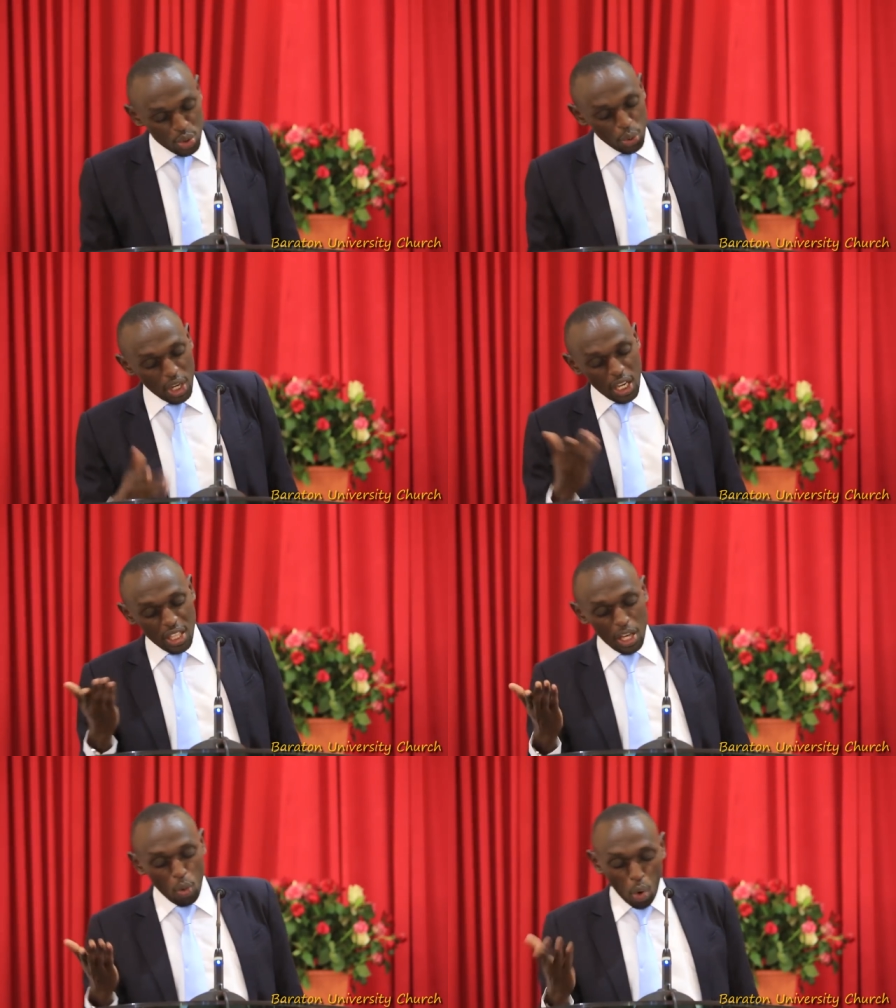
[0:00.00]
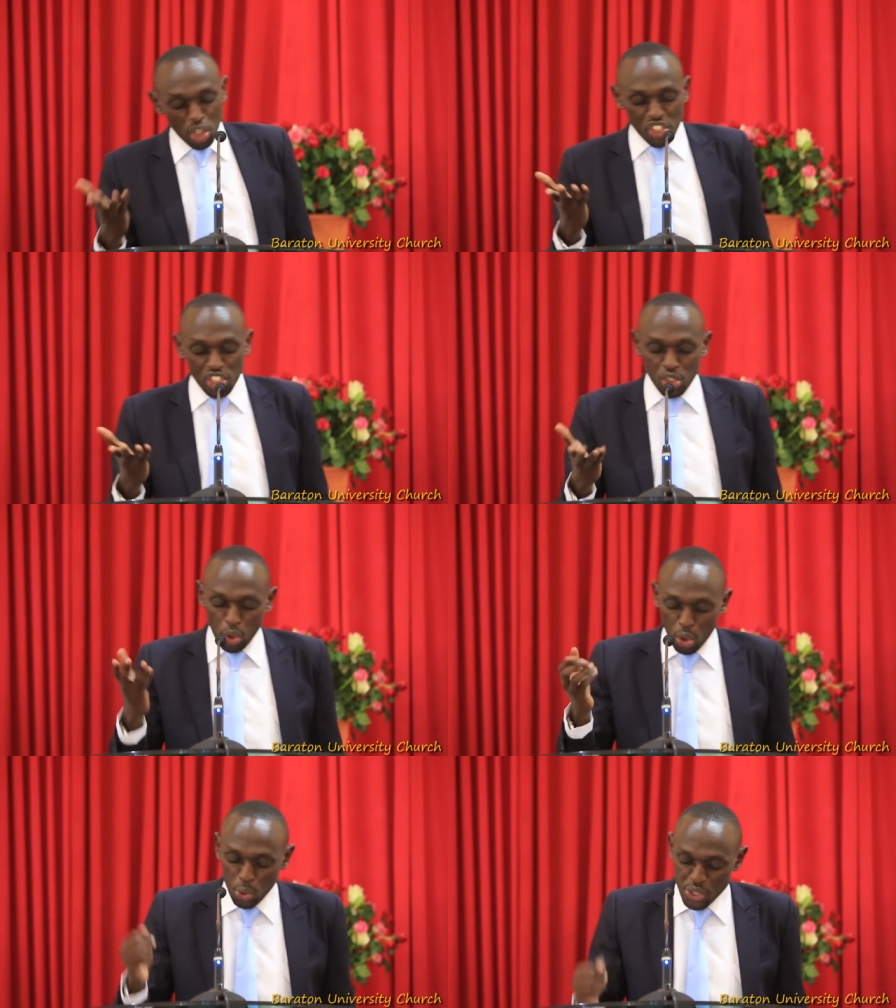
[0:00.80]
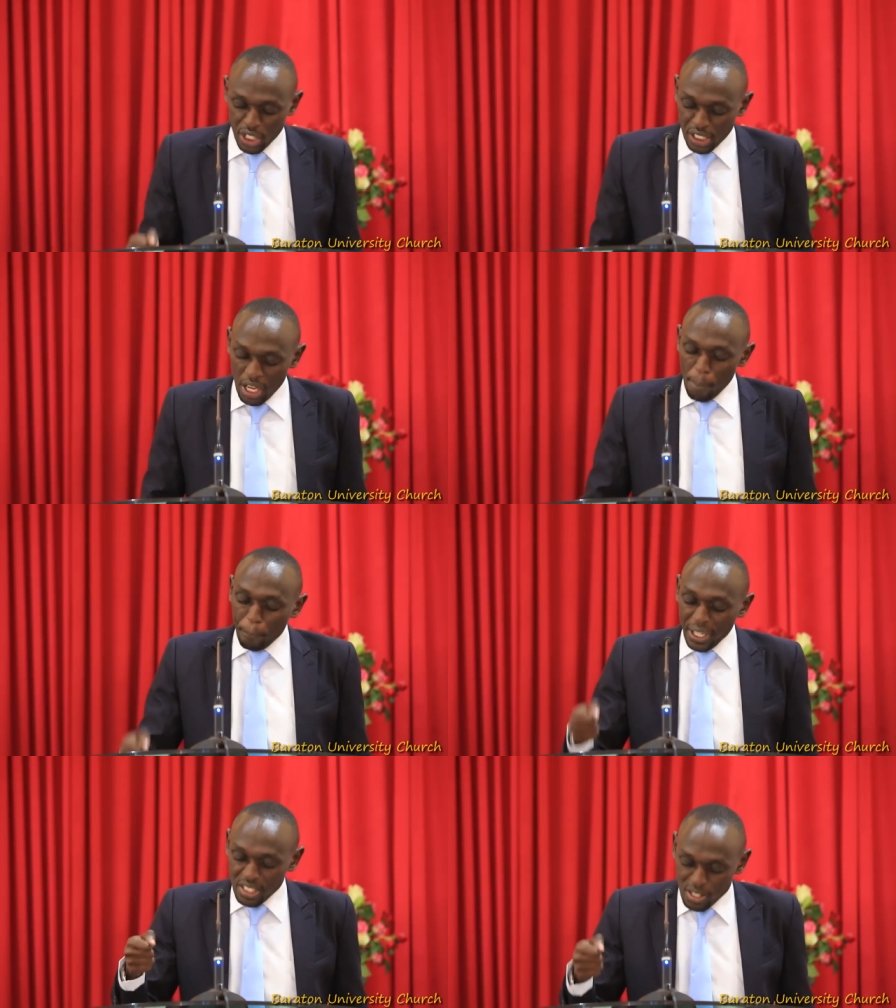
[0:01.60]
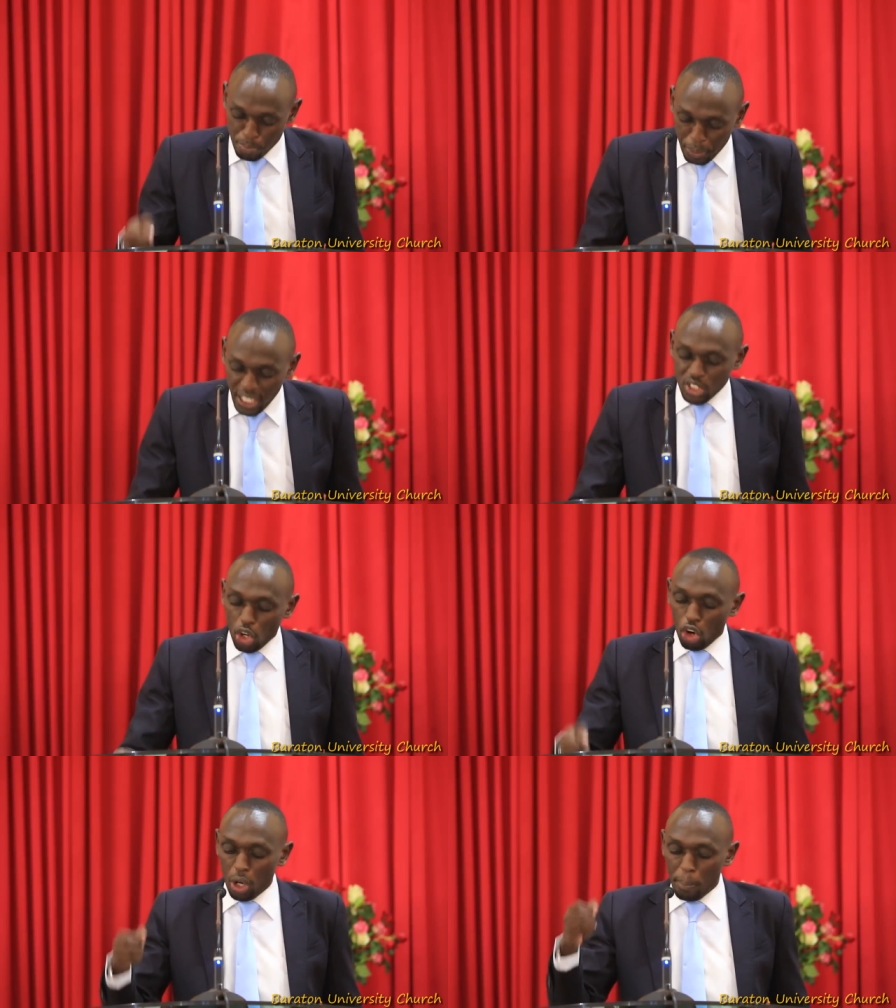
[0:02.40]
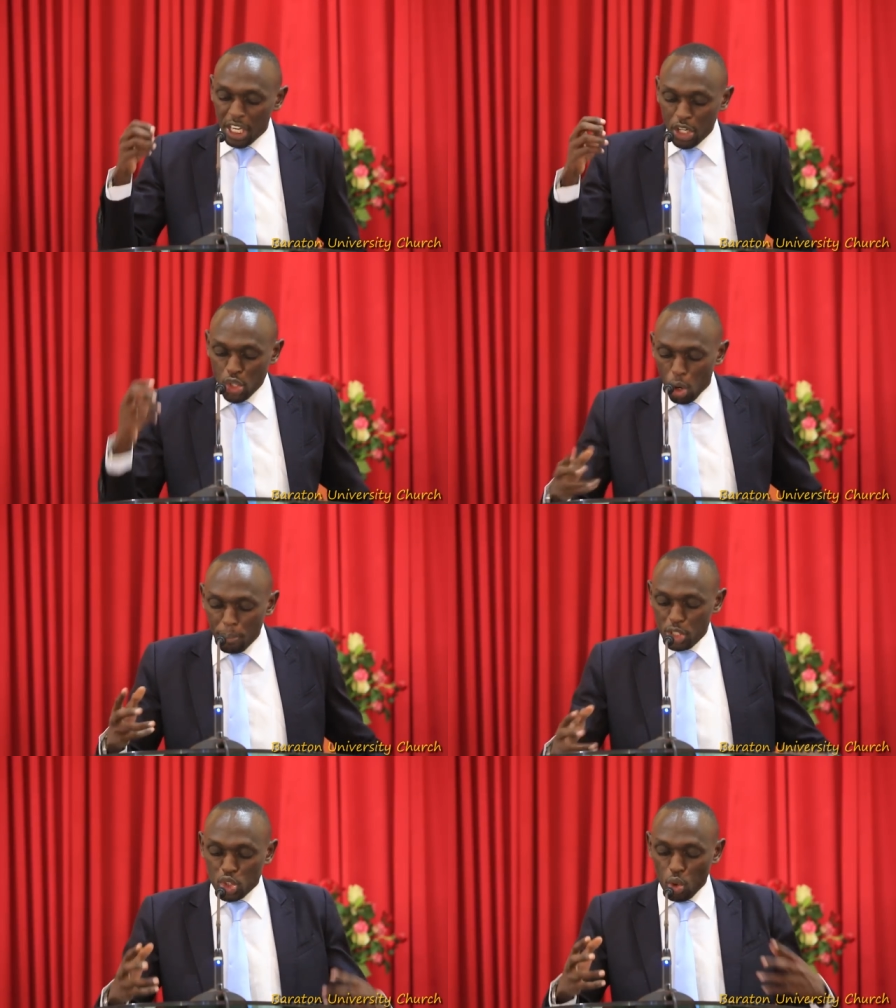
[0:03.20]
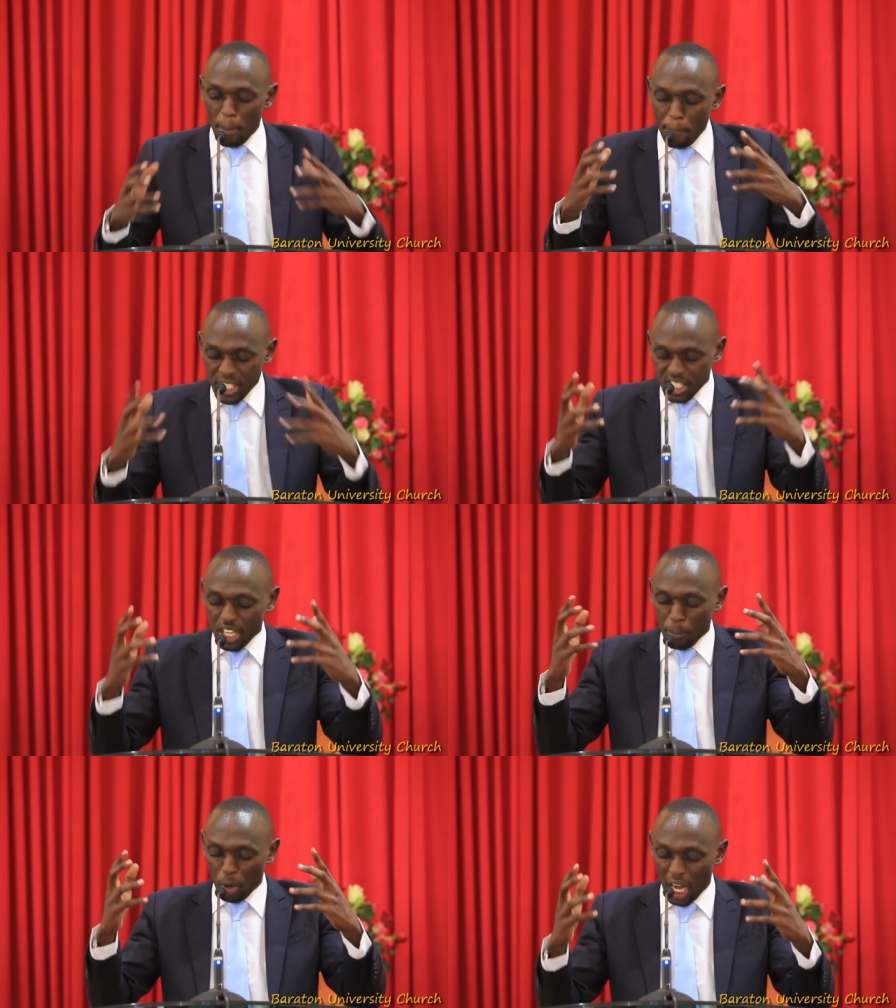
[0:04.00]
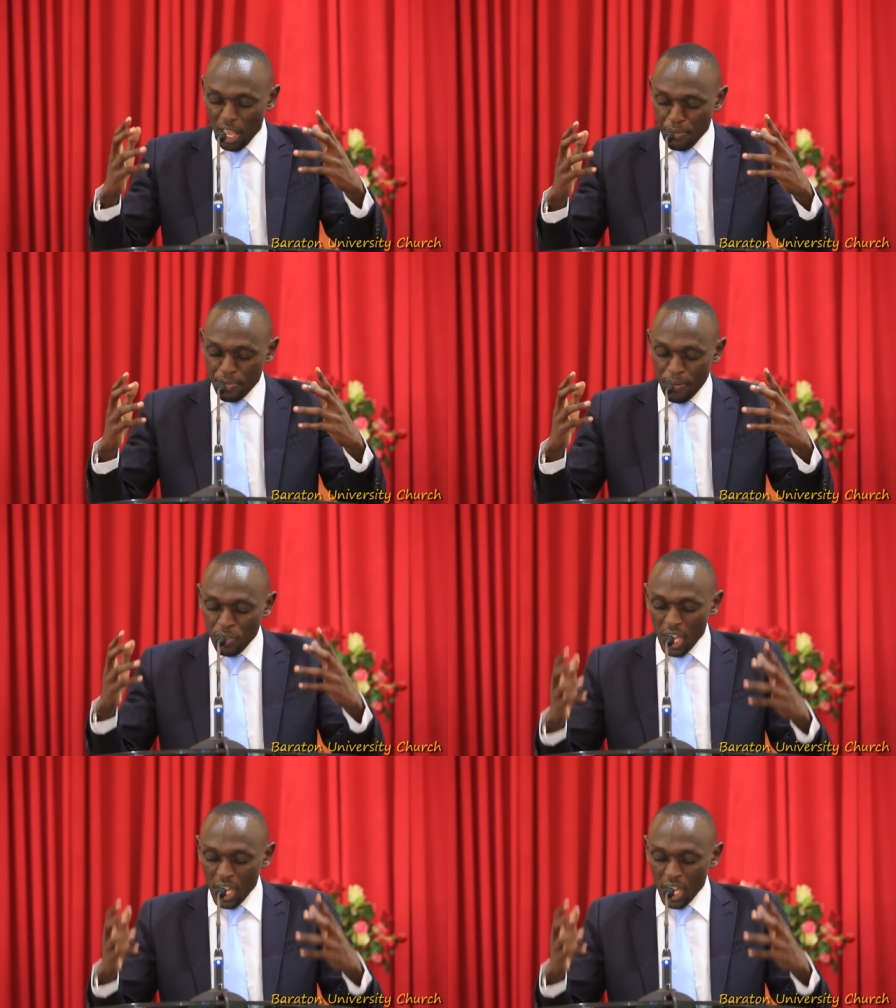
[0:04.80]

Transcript: to either wash it or lose it, participate or be doomed to a miserable life